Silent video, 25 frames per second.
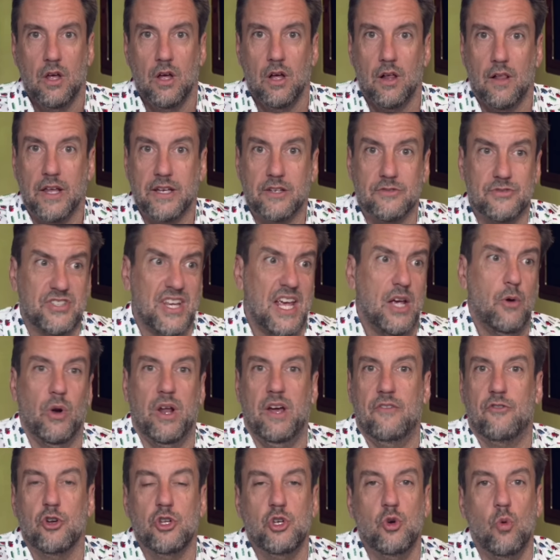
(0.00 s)
Like, say
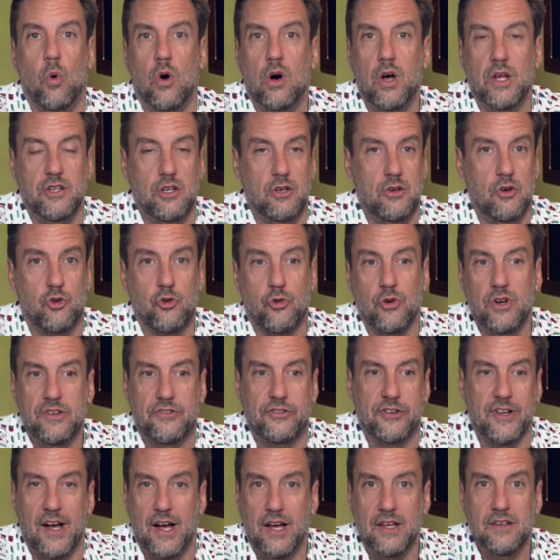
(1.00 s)
whatever you want. You can
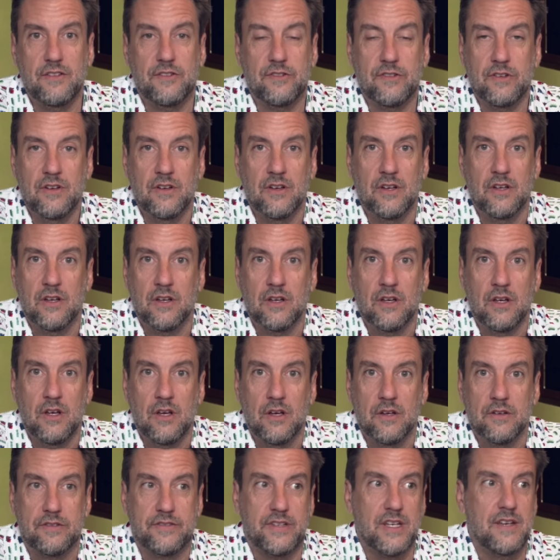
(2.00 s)
criticize
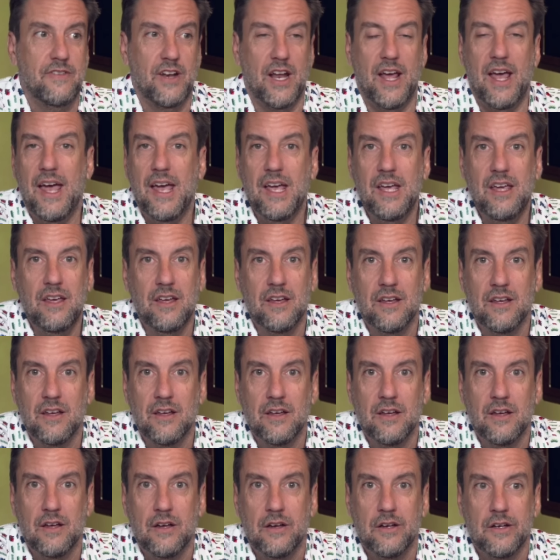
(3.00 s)
Stephen A.,
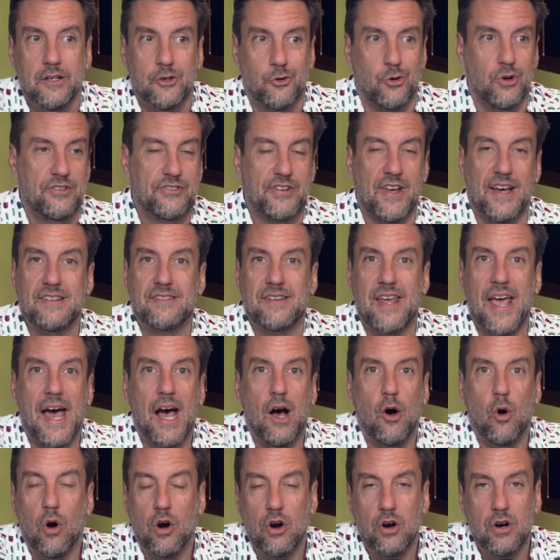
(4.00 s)
criticize
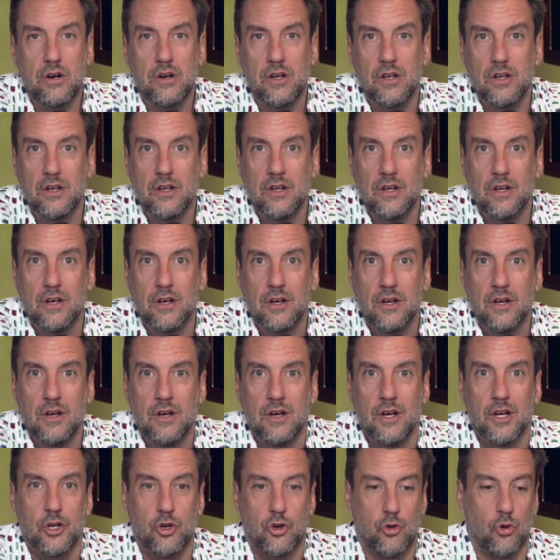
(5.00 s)
Cowherd,
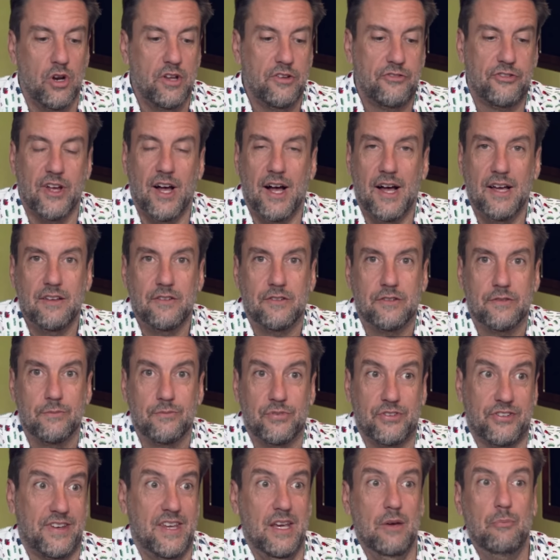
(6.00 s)
criticize
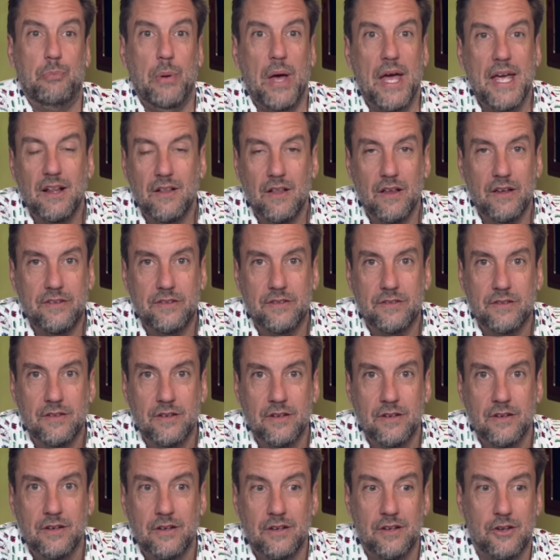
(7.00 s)
Skip Bayless,
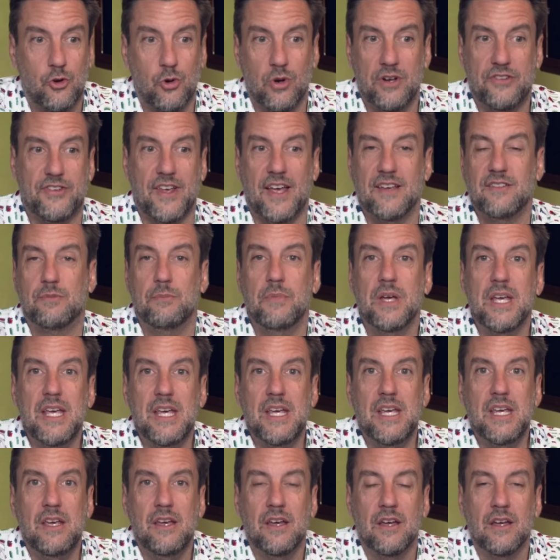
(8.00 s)
criticize
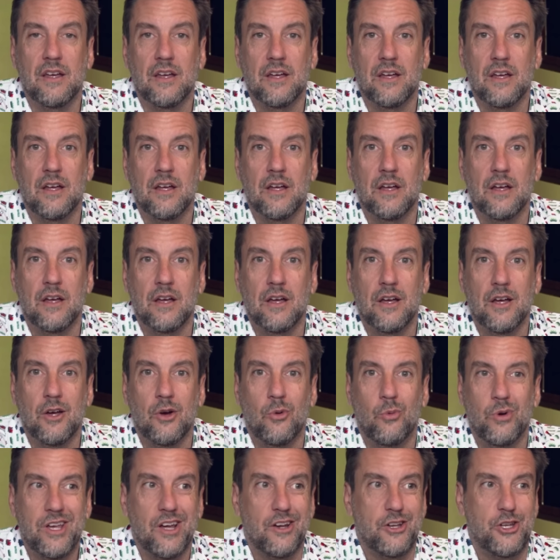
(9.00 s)
me.
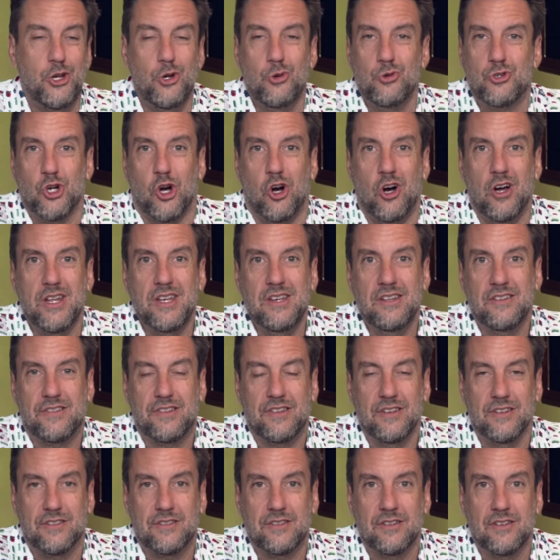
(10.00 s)
We got huge
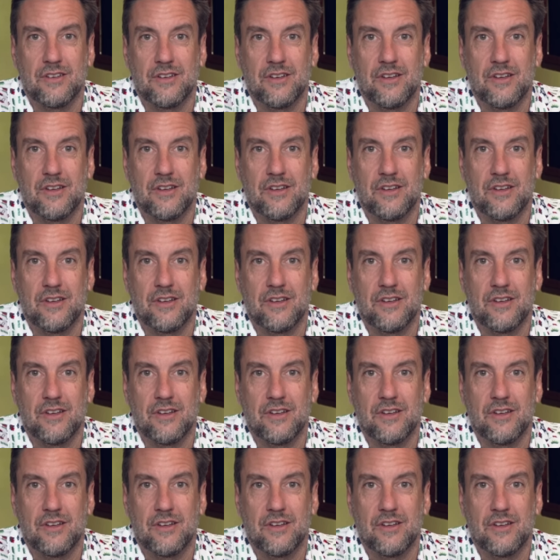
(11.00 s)
audiences.